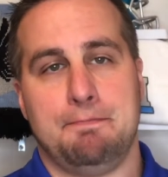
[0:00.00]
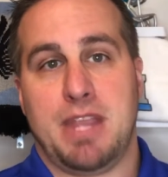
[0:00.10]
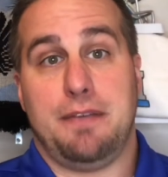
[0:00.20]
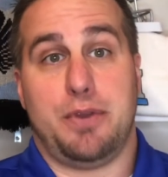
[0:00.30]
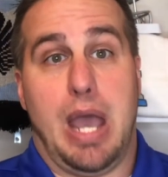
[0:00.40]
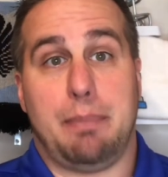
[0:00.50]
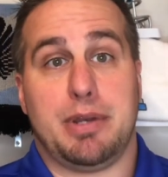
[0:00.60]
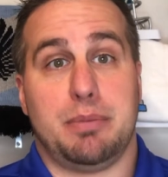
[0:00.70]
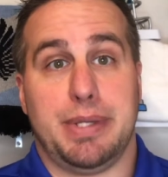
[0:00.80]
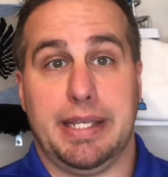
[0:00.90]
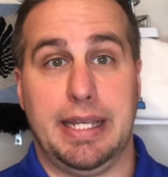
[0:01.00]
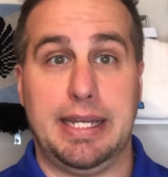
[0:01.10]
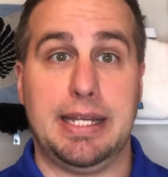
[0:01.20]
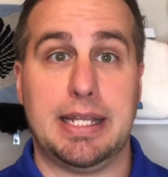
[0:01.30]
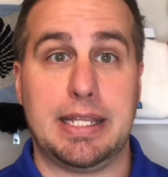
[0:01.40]
If you happen to be
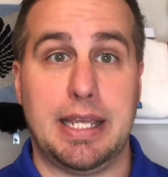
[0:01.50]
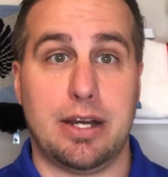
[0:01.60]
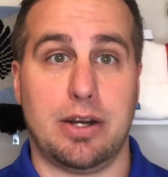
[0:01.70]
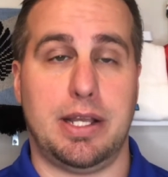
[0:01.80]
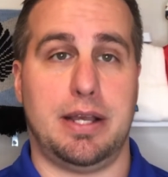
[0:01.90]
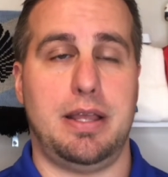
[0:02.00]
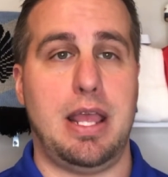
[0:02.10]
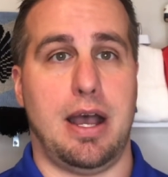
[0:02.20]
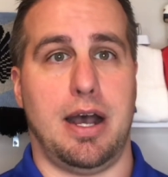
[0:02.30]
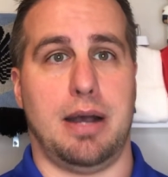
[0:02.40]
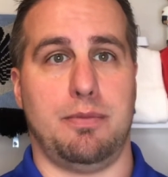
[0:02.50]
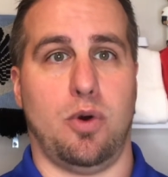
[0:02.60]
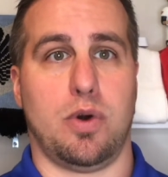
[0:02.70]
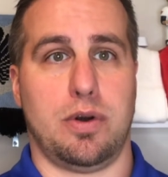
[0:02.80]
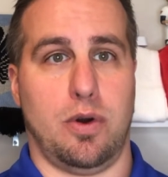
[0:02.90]
eating in the area um,
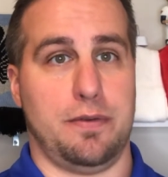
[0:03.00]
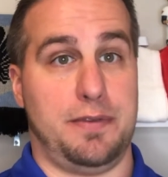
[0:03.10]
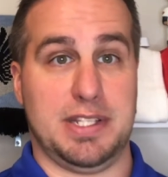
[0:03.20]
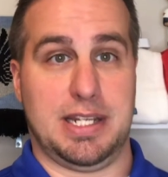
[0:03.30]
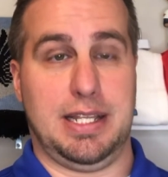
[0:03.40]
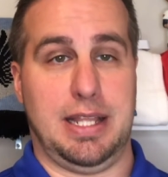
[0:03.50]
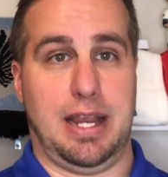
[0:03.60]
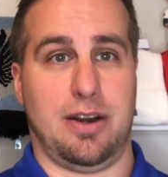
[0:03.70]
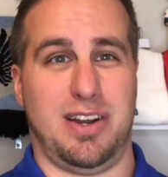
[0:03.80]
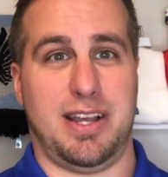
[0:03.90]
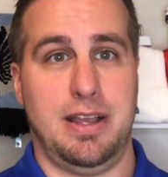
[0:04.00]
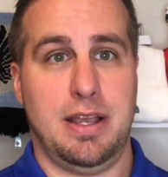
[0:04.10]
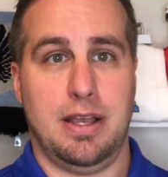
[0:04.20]
or, or visiting the area,